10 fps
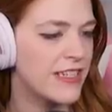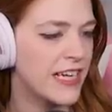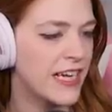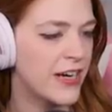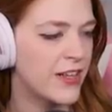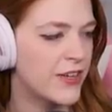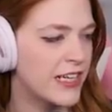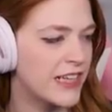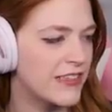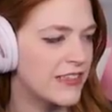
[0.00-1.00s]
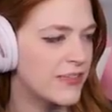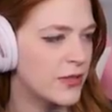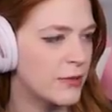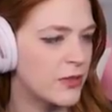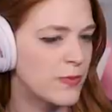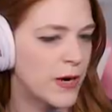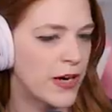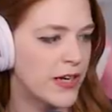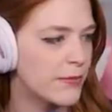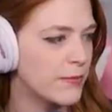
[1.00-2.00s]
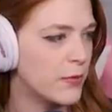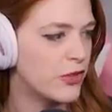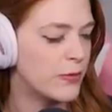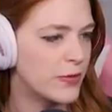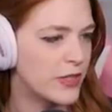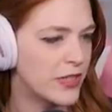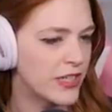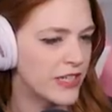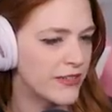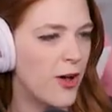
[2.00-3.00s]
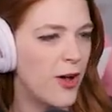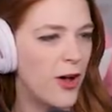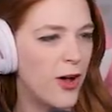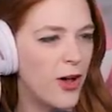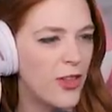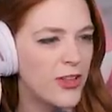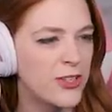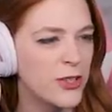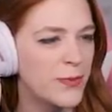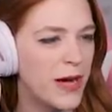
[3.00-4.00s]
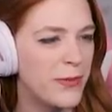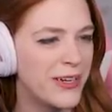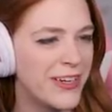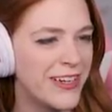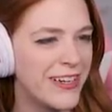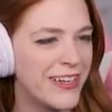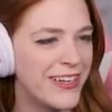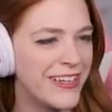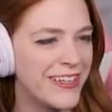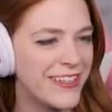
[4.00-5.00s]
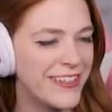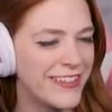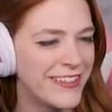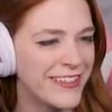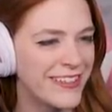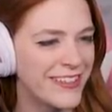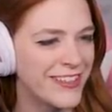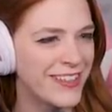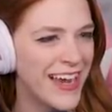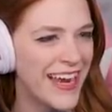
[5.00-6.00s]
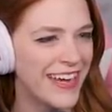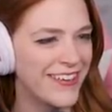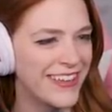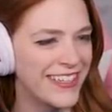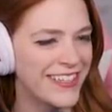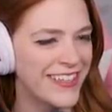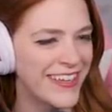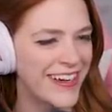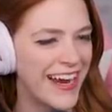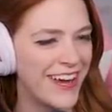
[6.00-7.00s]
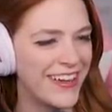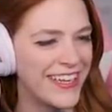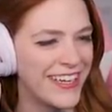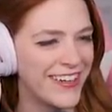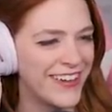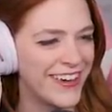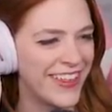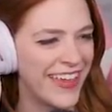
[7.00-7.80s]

taking care of their needs. For the most part, most people are good. Oh, the two Bubbas. They're chatting with each other. How cute are